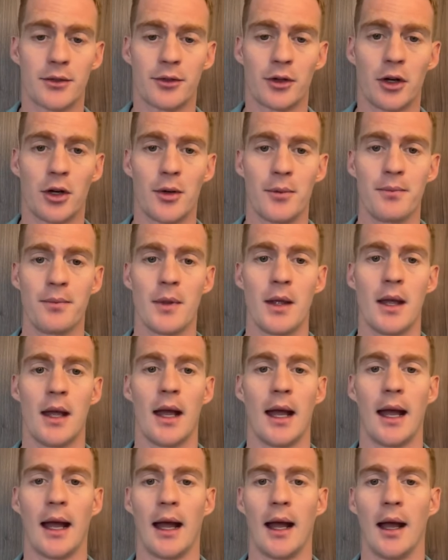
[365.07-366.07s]
from.
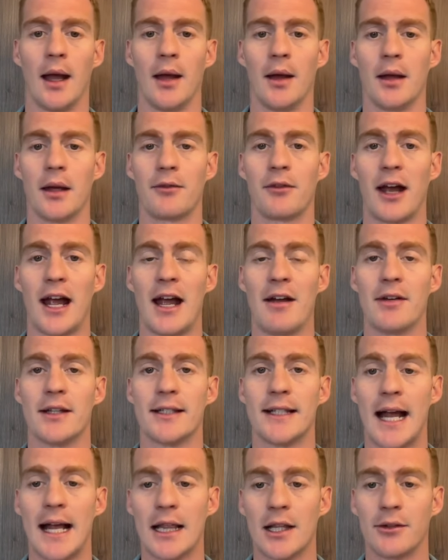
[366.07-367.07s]
If I have a
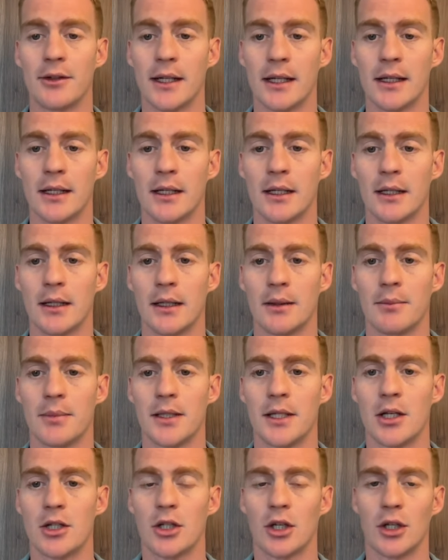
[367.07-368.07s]
salary
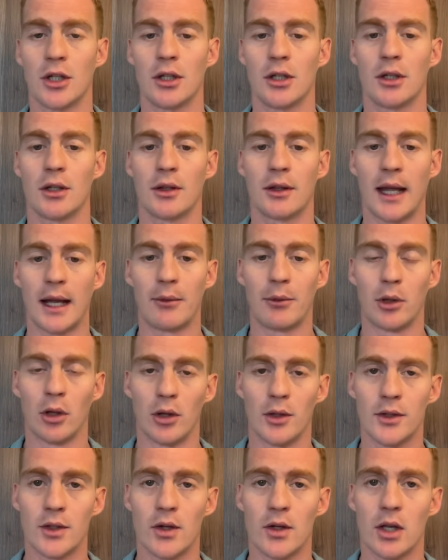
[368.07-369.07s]
position, that will
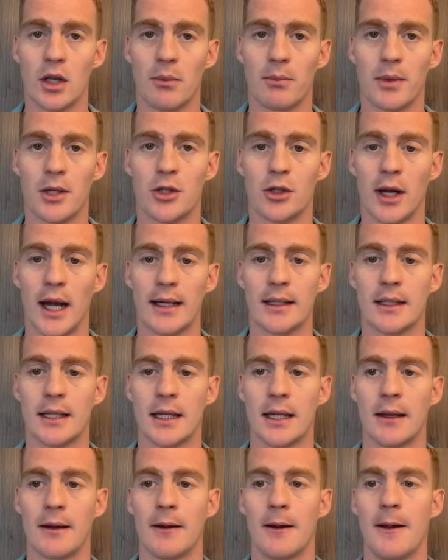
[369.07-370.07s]
also be tracked
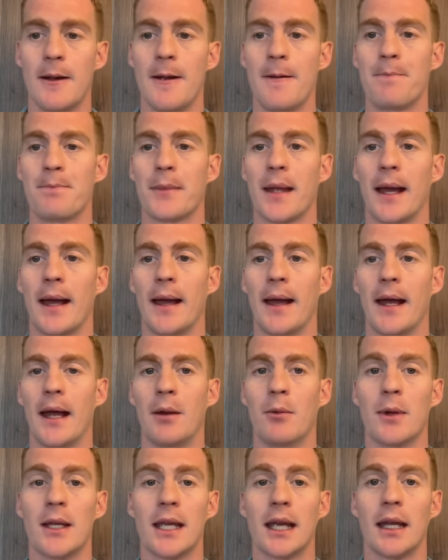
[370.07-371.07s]
here.
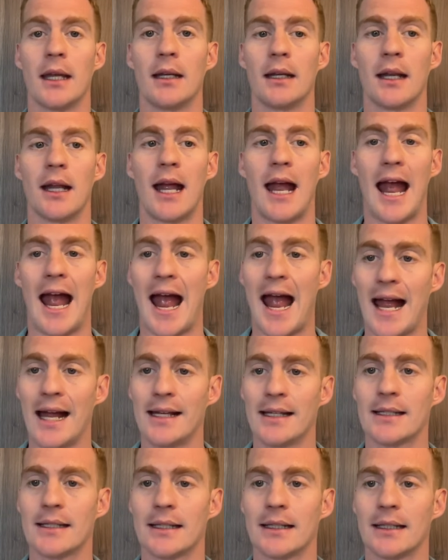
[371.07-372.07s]
And we can
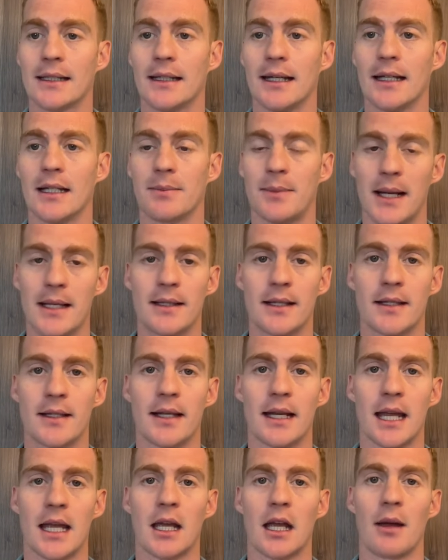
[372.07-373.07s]
add expenses
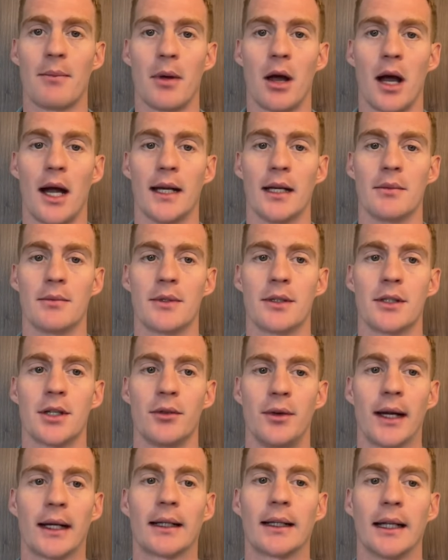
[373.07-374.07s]
and income items
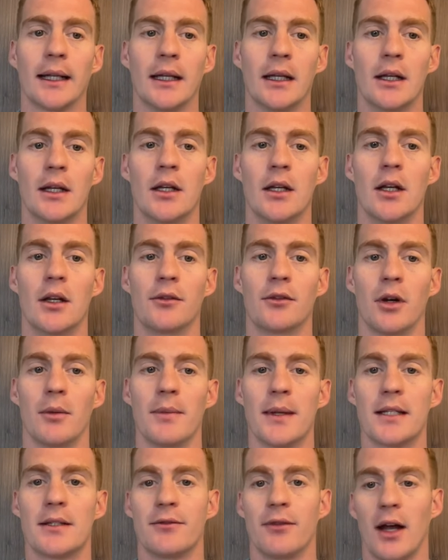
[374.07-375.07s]
directly from
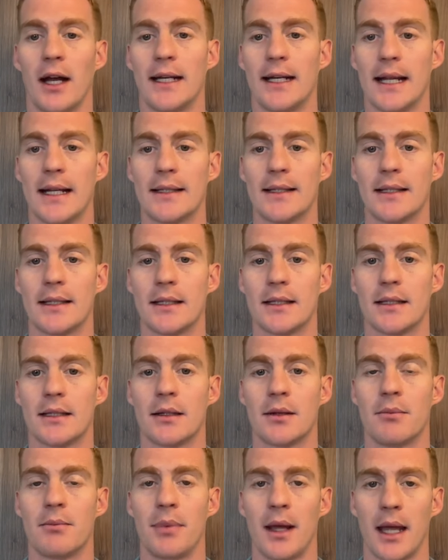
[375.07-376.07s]
this finances
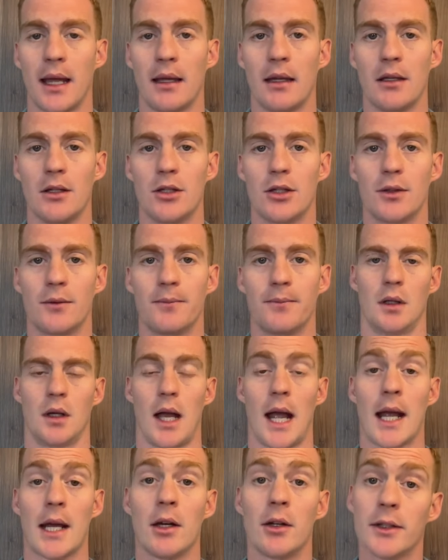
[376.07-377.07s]
page.
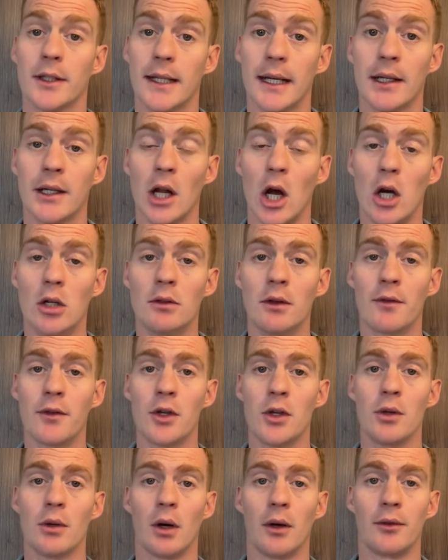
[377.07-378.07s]
I can also get an
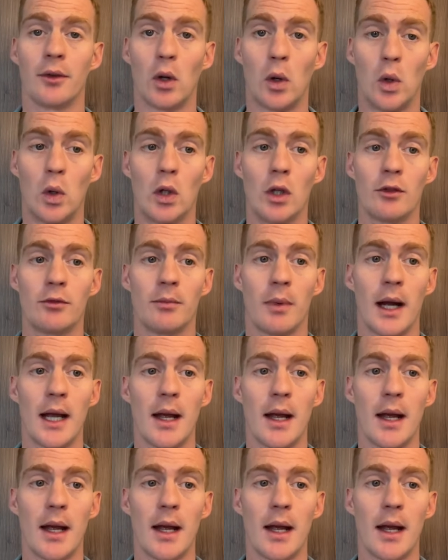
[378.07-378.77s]
overview of all of my